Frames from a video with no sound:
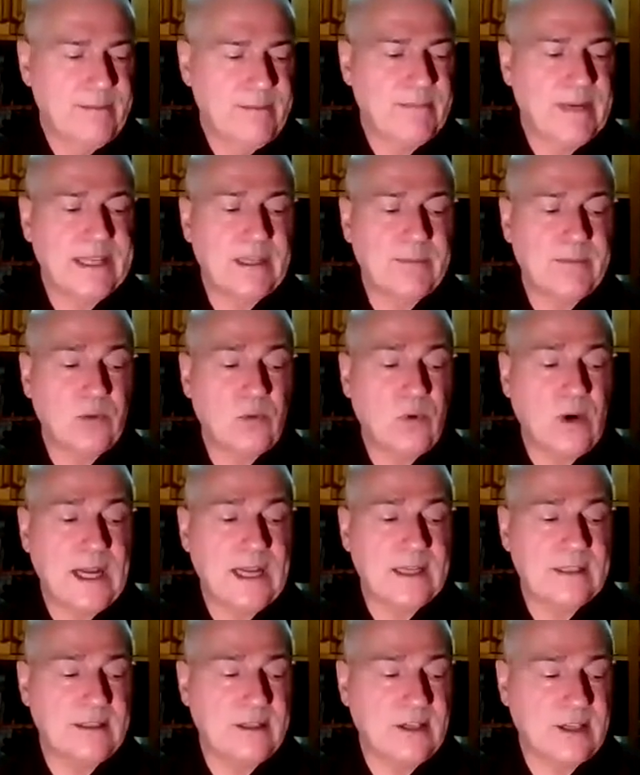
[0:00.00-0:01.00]
May they be
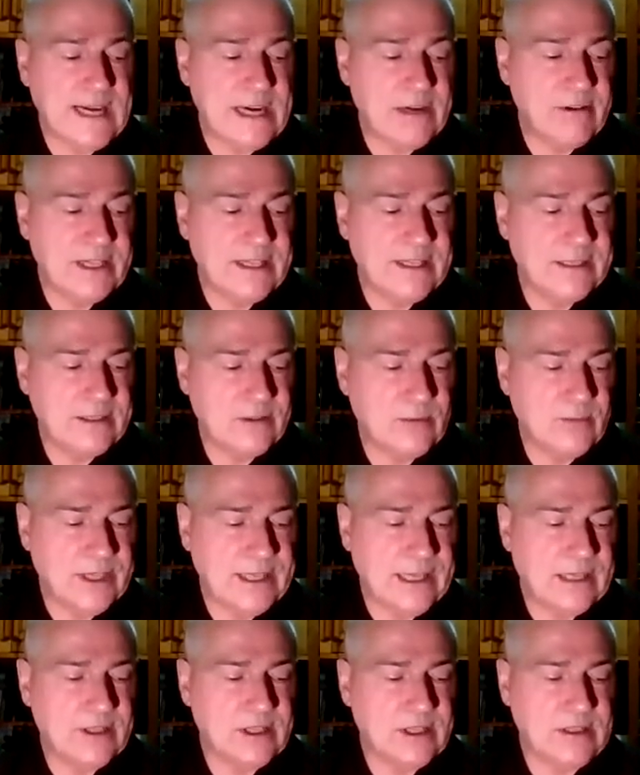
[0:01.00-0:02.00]
wise and not arrogant, and
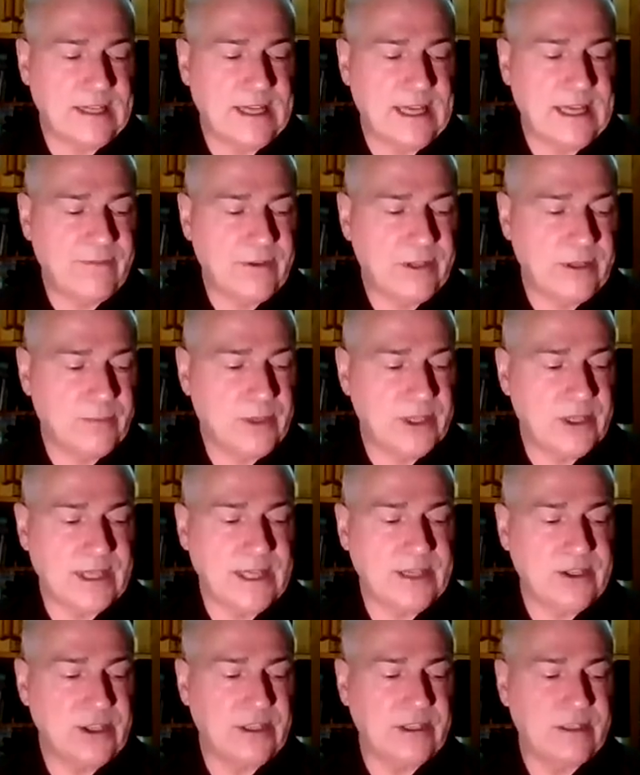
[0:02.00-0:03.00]
without desire for the
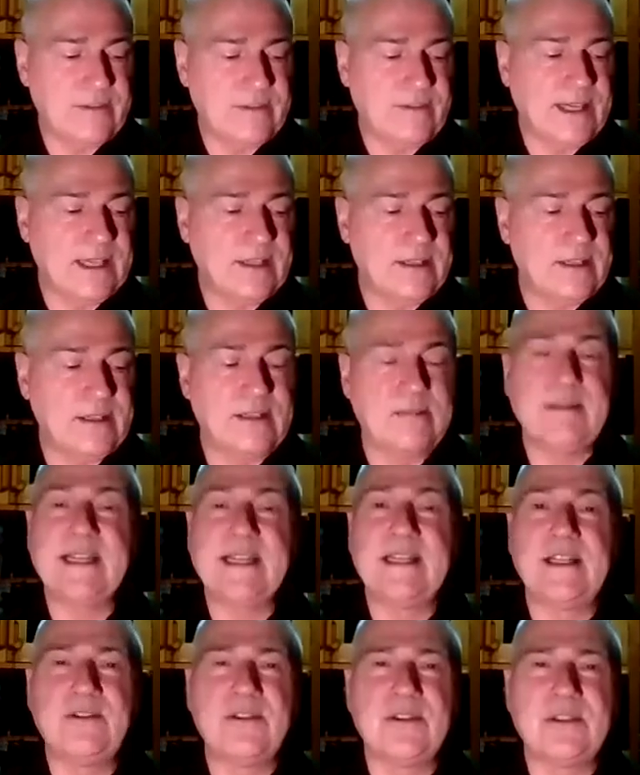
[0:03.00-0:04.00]
possessions of others. May
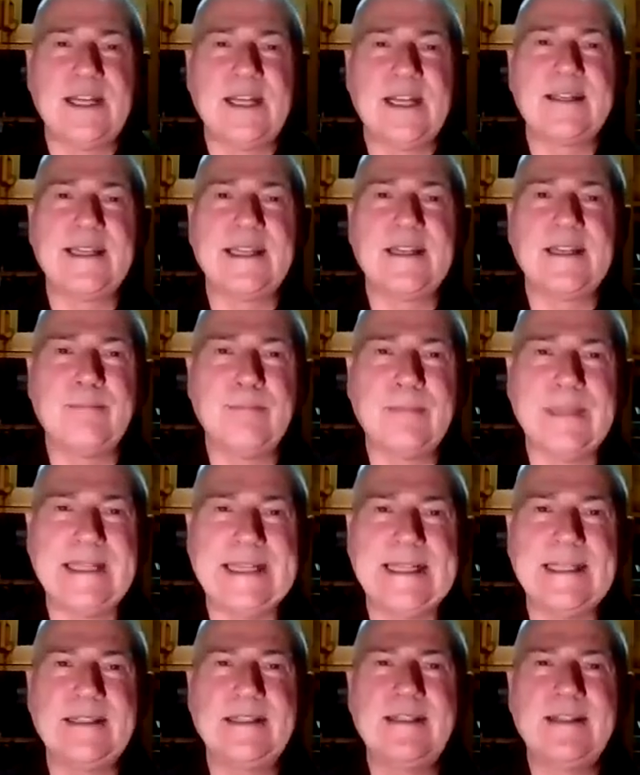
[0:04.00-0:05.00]
they do nothing
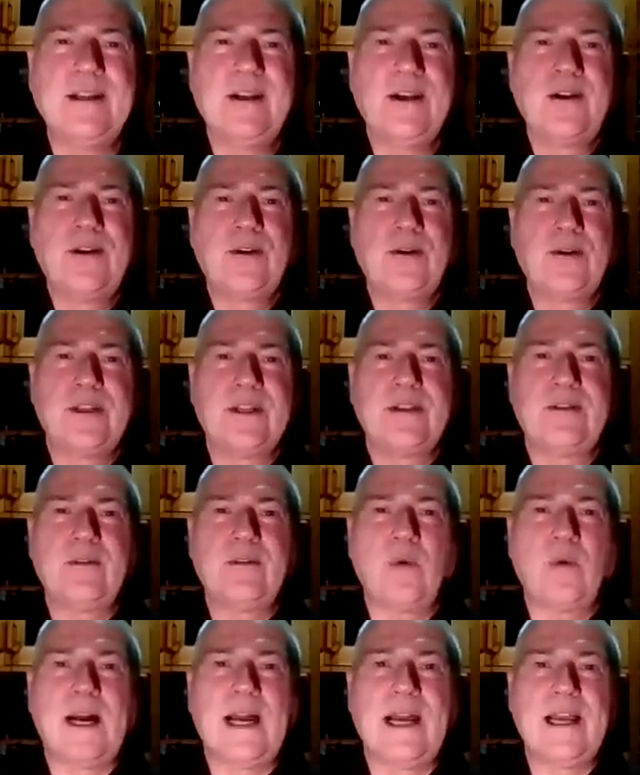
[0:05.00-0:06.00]
mean or that the
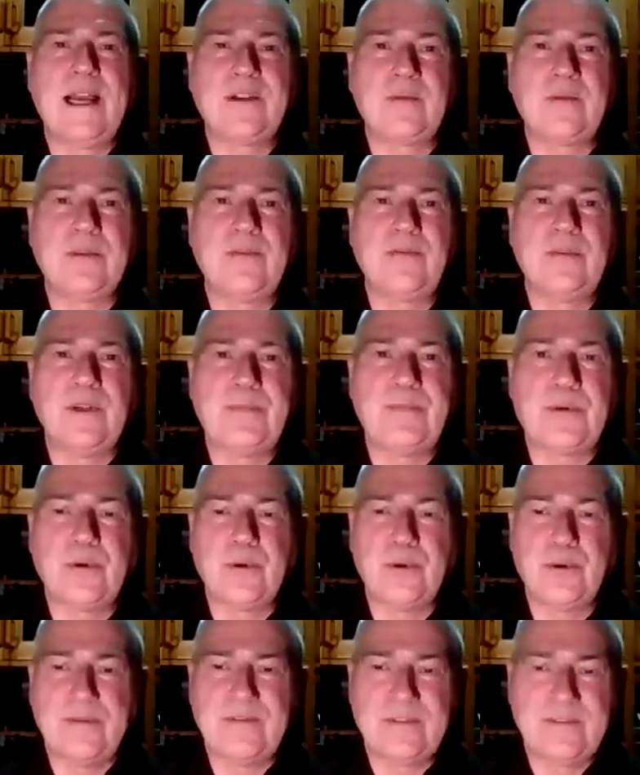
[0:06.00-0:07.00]
wise would
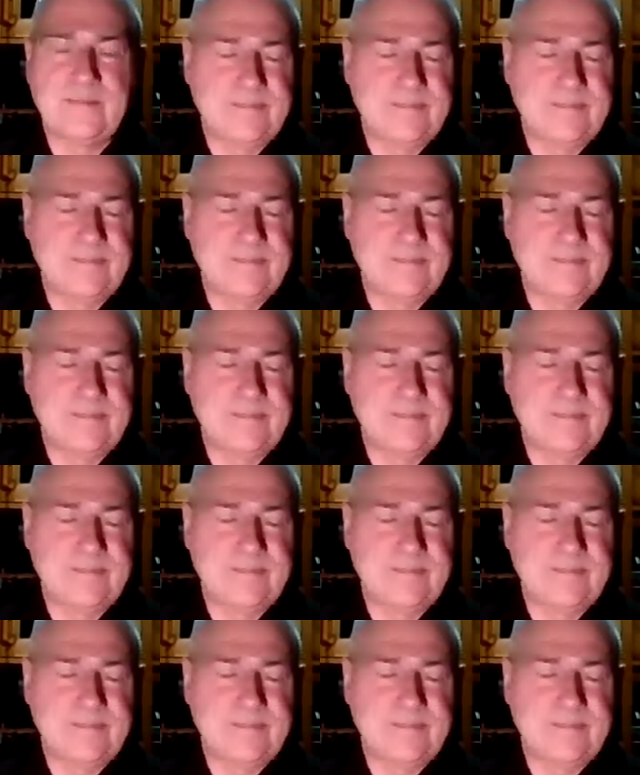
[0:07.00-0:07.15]
reprove.